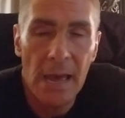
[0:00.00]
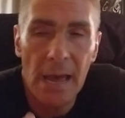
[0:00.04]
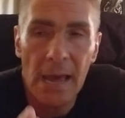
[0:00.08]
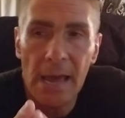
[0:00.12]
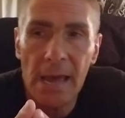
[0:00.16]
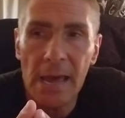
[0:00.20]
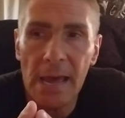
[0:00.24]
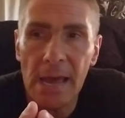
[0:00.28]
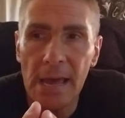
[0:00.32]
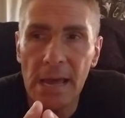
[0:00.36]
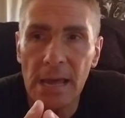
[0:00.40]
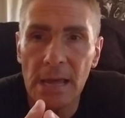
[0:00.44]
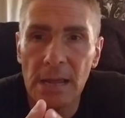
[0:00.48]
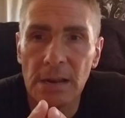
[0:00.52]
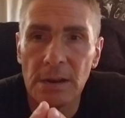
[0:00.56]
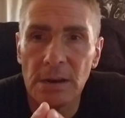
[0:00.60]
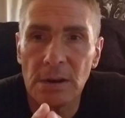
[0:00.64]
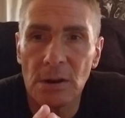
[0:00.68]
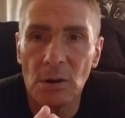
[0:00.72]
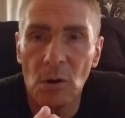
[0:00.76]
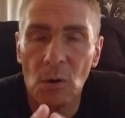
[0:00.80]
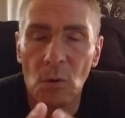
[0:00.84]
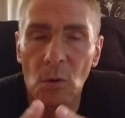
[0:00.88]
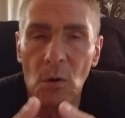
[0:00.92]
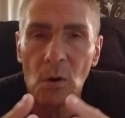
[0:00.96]

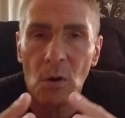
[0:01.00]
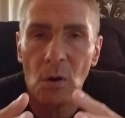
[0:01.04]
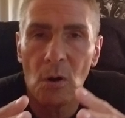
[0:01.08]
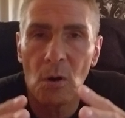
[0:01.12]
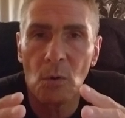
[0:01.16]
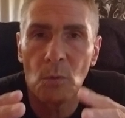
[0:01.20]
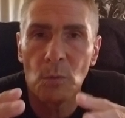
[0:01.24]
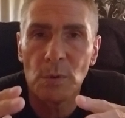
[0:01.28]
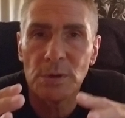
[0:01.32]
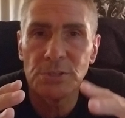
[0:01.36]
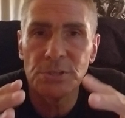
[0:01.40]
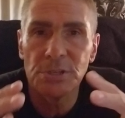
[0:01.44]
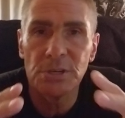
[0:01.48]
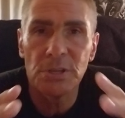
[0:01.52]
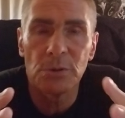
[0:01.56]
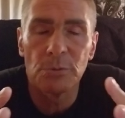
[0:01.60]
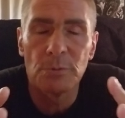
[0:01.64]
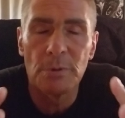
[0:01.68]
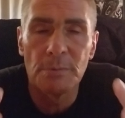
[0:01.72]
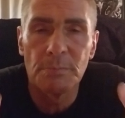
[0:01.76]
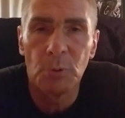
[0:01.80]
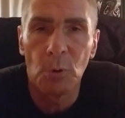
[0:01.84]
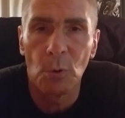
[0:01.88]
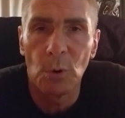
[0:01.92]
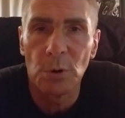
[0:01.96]
And we see the
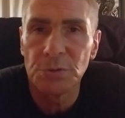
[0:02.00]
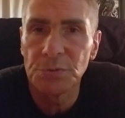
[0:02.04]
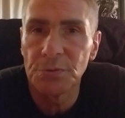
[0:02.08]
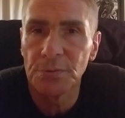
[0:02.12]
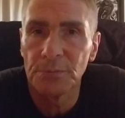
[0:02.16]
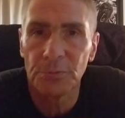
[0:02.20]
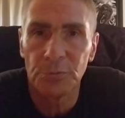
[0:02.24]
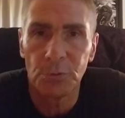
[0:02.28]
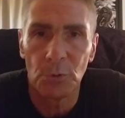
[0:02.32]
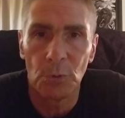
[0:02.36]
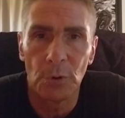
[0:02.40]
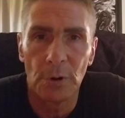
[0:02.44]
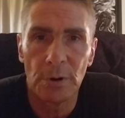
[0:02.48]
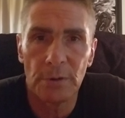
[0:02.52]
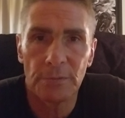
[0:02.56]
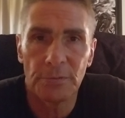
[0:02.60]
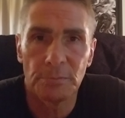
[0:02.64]
reports from Florida,